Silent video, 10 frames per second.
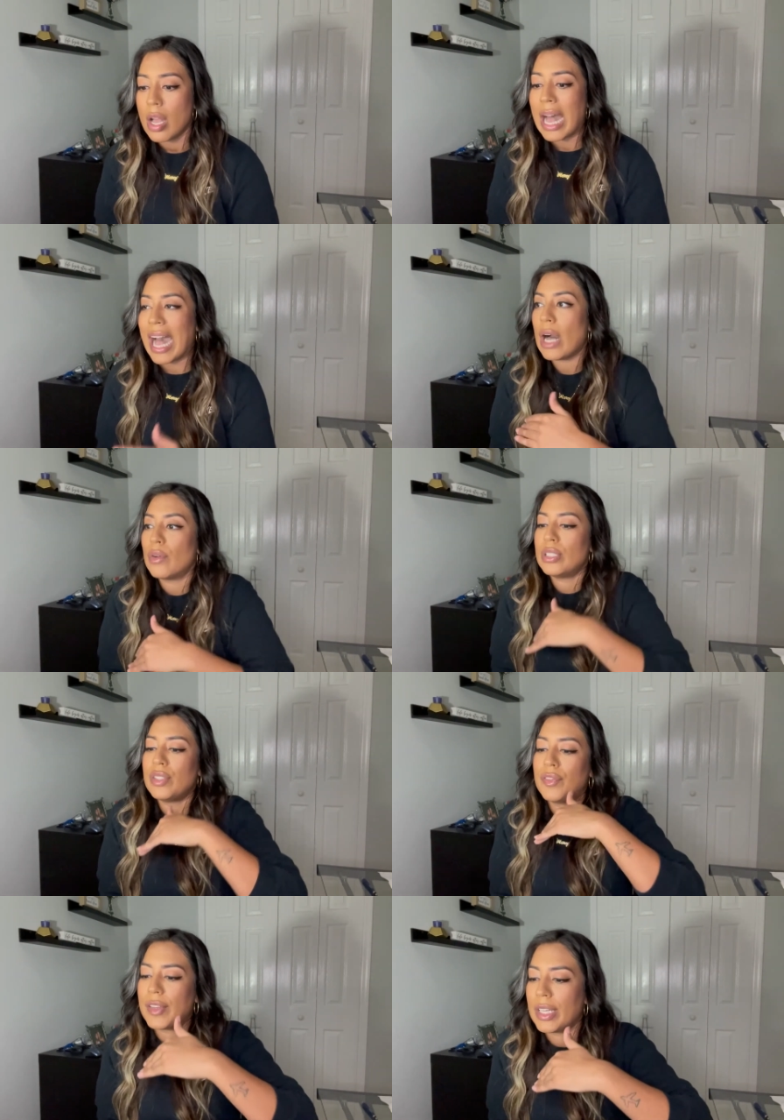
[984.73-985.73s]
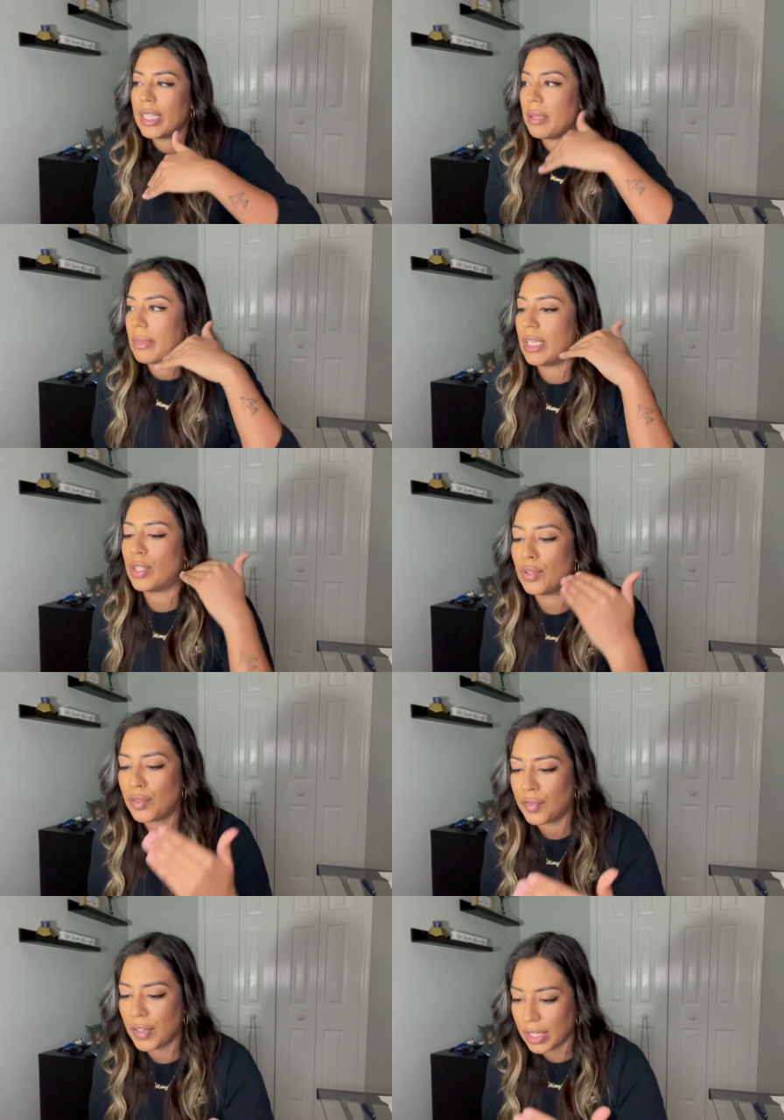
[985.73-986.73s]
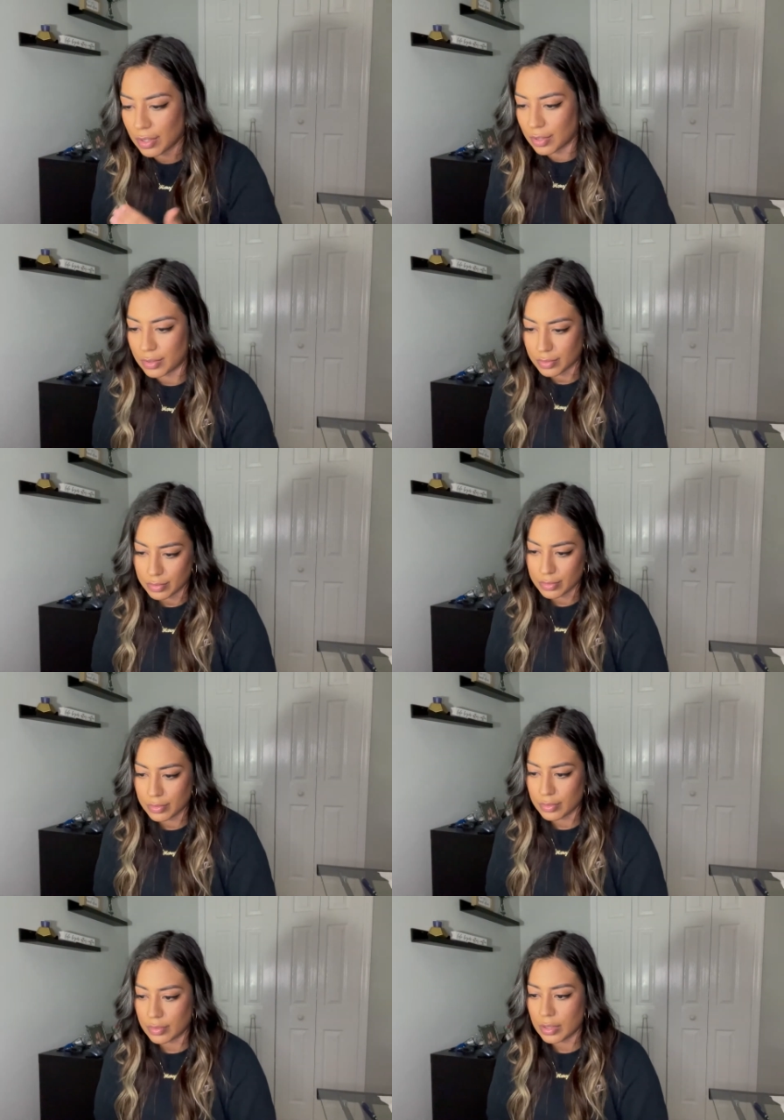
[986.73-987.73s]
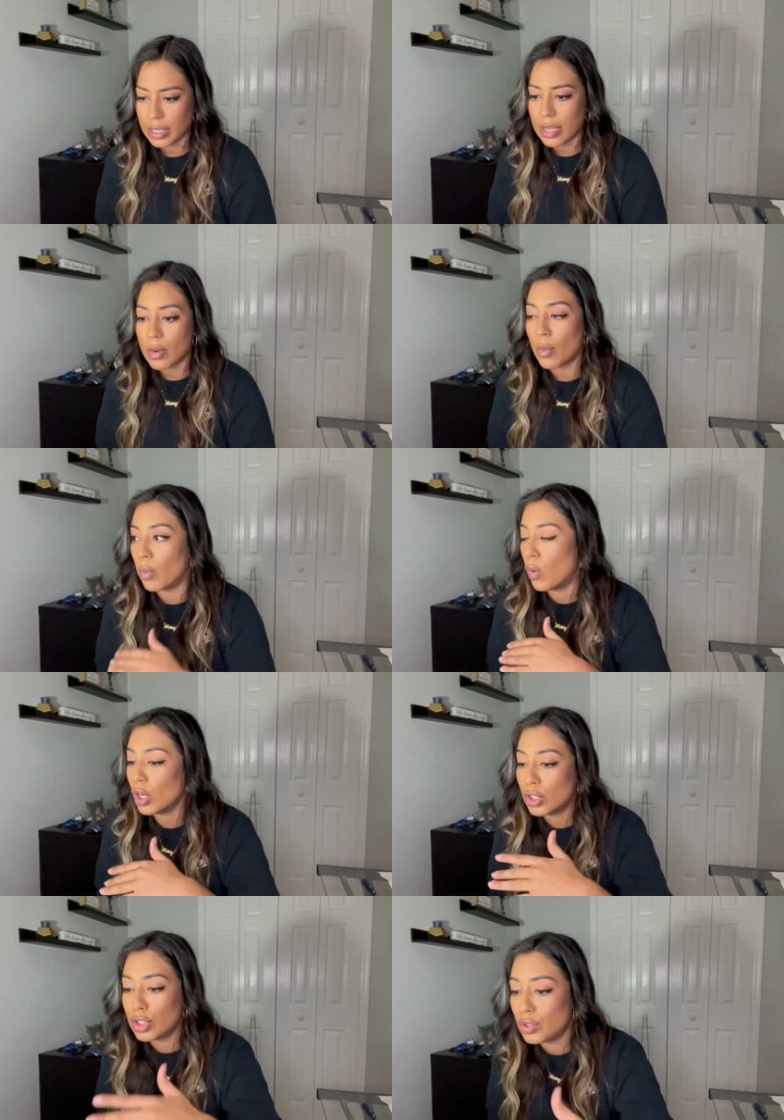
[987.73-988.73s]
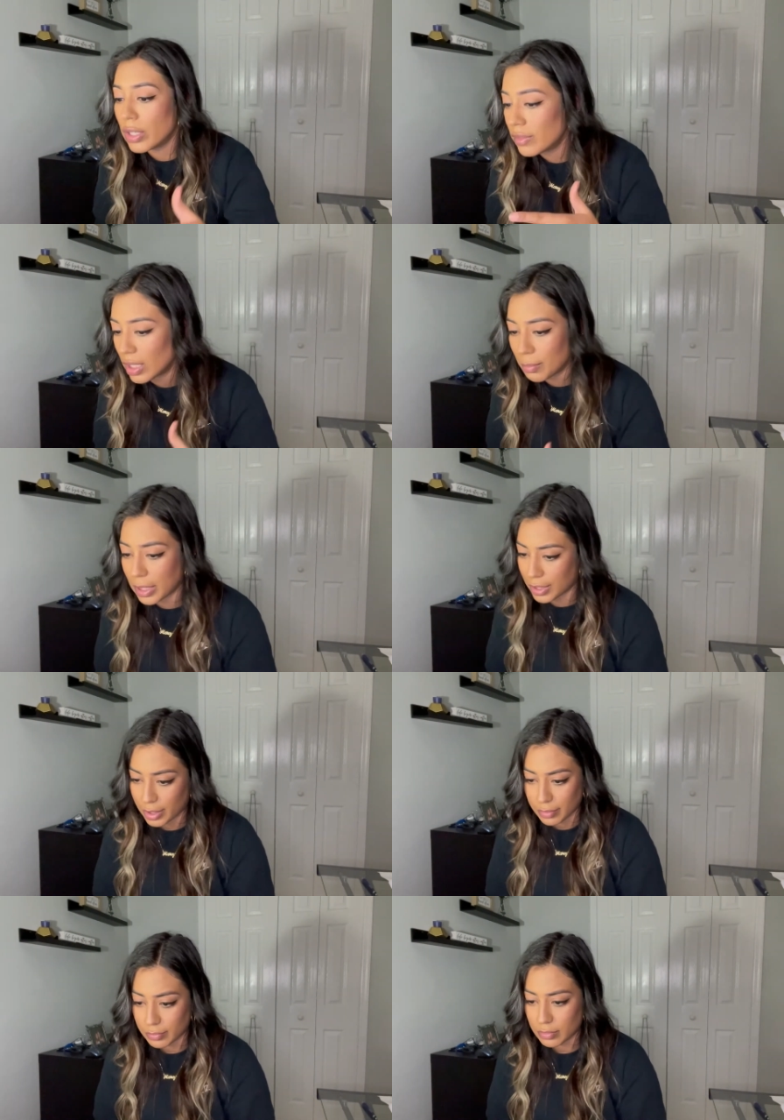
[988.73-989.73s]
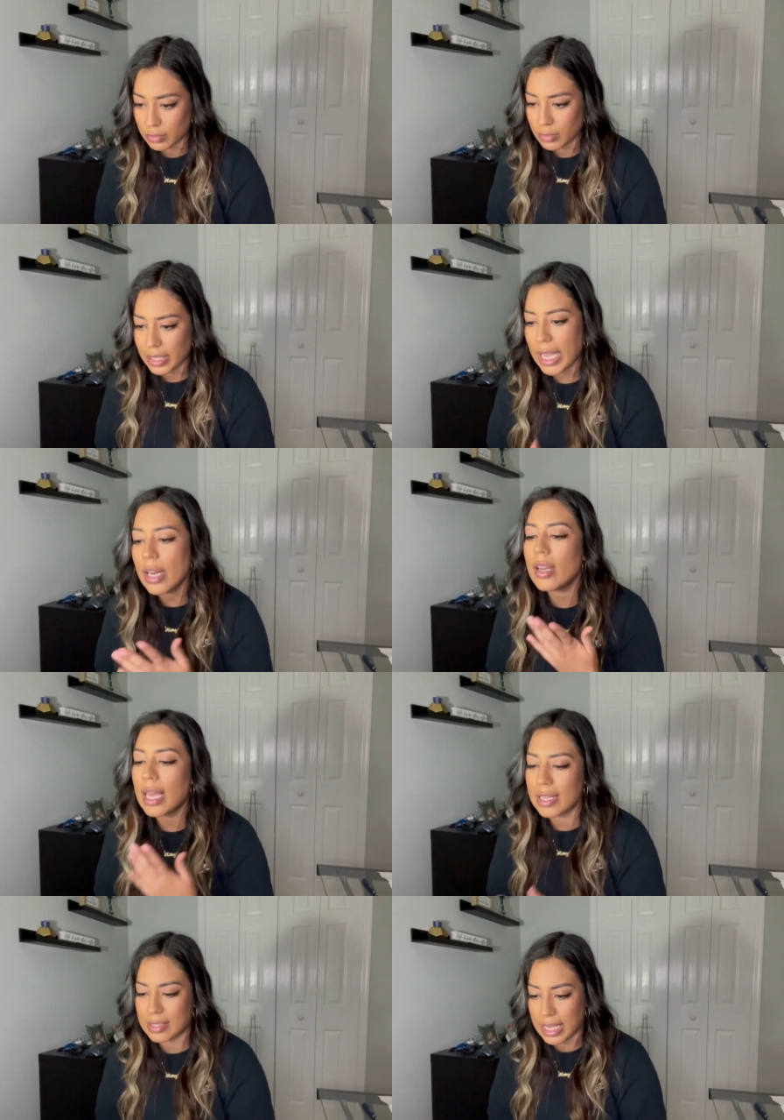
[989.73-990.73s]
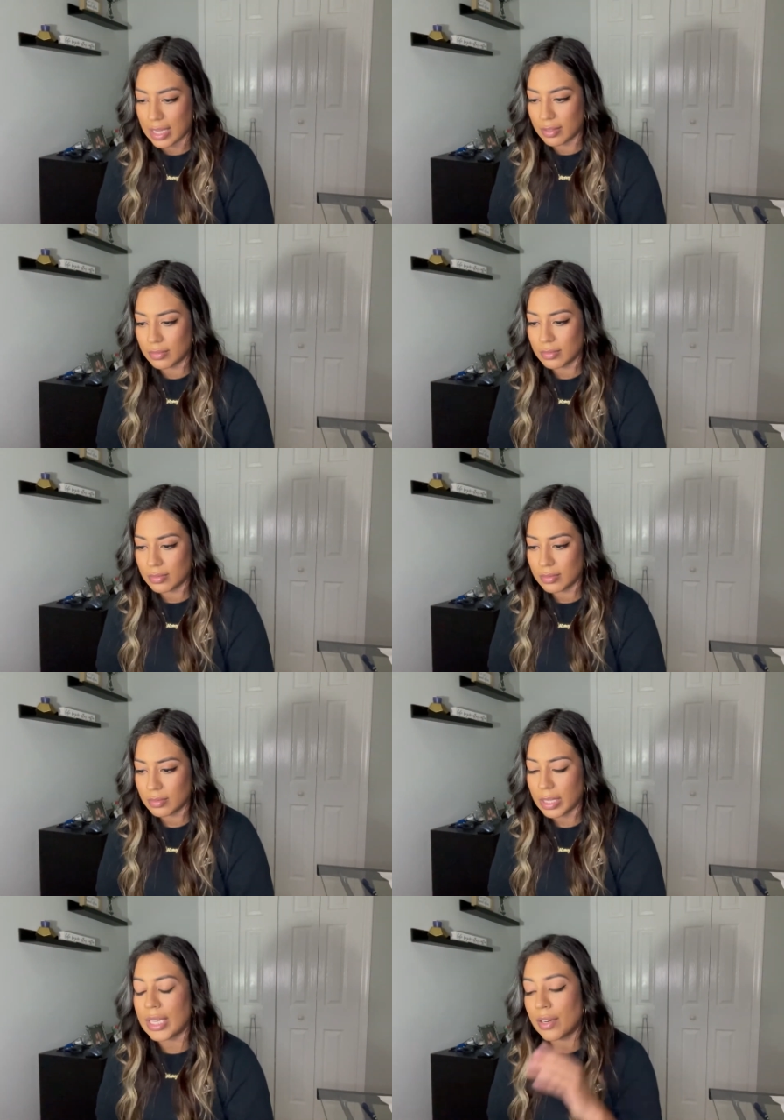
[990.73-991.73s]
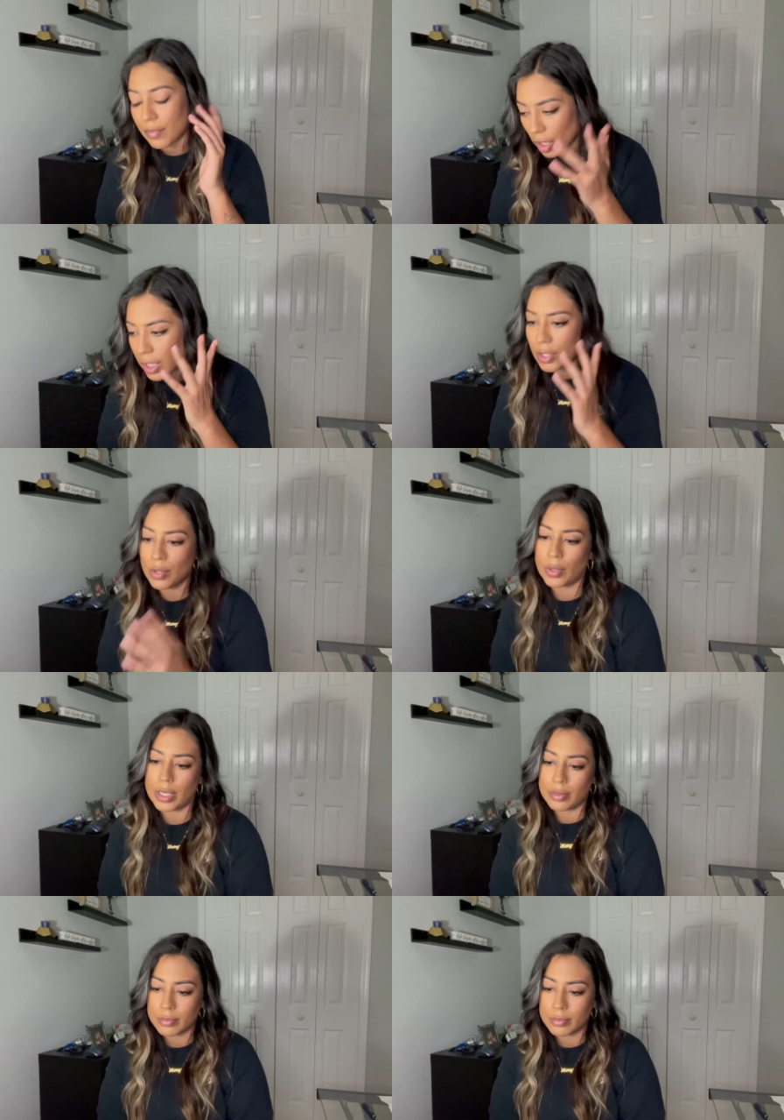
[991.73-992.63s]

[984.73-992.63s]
How did failing make you feel? What could you have done better? Analyze that and then fucking do it.